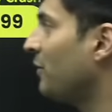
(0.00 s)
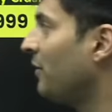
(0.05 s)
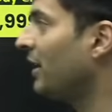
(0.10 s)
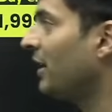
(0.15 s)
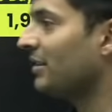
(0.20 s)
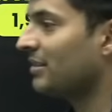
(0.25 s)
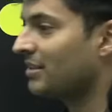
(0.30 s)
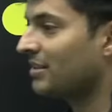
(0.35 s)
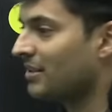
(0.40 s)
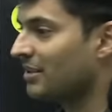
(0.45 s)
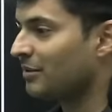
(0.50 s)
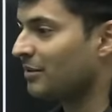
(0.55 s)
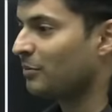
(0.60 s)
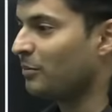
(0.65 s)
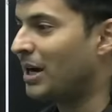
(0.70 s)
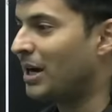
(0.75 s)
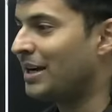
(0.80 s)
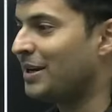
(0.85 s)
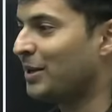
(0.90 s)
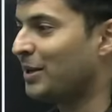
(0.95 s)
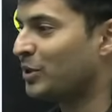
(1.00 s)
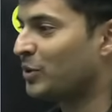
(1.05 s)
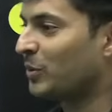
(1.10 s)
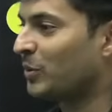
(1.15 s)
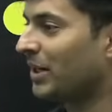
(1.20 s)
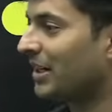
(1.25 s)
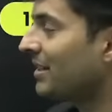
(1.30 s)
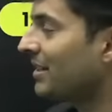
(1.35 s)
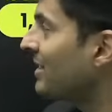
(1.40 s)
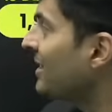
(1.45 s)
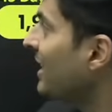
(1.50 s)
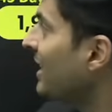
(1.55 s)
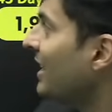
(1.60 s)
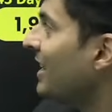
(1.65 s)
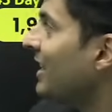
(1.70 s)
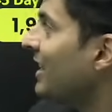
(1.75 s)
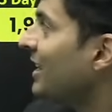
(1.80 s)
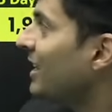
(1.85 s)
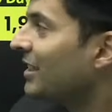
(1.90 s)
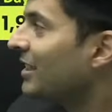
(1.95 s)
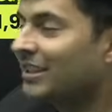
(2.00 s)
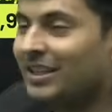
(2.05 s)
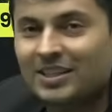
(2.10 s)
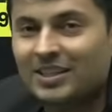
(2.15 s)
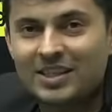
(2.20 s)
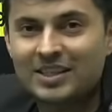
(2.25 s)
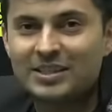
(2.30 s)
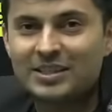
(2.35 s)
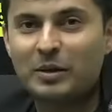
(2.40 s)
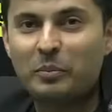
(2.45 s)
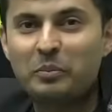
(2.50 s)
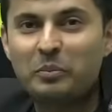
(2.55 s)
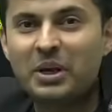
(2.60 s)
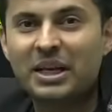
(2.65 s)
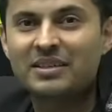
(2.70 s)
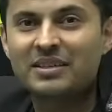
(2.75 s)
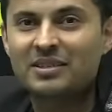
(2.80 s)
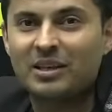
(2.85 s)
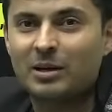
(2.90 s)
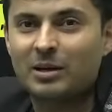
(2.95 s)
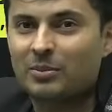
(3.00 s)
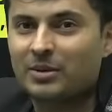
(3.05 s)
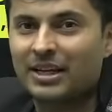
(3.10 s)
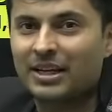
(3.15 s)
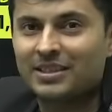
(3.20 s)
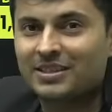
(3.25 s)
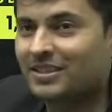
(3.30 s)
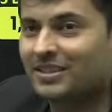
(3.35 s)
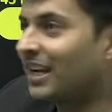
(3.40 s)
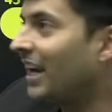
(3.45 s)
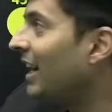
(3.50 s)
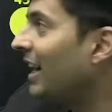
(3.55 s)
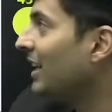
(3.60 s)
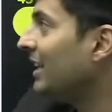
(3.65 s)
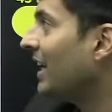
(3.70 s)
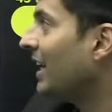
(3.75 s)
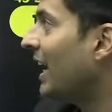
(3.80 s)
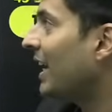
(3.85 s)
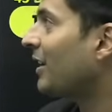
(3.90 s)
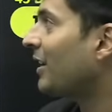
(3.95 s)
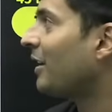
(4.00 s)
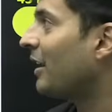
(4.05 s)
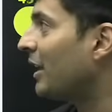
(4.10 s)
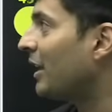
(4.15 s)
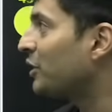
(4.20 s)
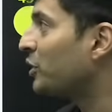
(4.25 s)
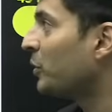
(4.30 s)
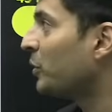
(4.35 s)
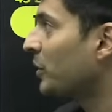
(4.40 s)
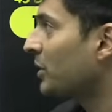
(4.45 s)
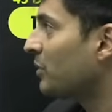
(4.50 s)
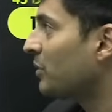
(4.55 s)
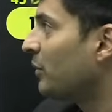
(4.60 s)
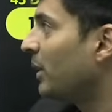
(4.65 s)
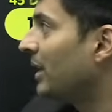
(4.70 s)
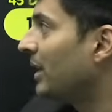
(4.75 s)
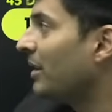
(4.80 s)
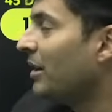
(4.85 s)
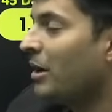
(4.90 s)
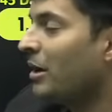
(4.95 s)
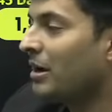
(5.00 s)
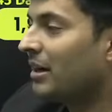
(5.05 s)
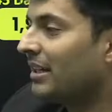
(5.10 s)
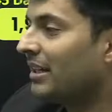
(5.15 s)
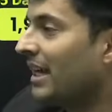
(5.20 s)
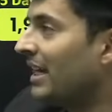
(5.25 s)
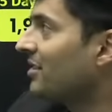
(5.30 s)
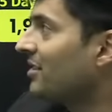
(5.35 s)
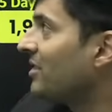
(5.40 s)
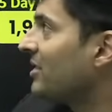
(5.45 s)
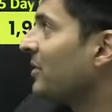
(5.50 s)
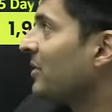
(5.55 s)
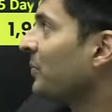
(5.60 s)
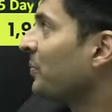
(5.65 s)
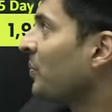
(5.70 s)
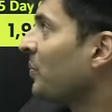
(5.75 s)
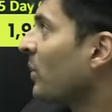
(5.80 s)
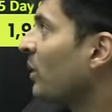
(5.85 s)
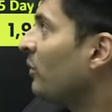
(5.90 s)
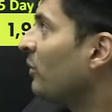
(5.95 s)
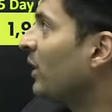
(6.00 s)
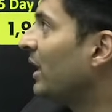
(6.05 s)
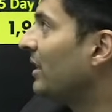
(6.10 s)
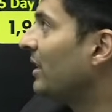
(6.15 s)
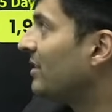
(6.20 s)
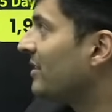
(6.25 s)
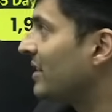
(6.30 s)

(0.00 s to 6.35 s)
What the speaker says: friends, my dear students, this is the big surprise. The entire crash course with tests, with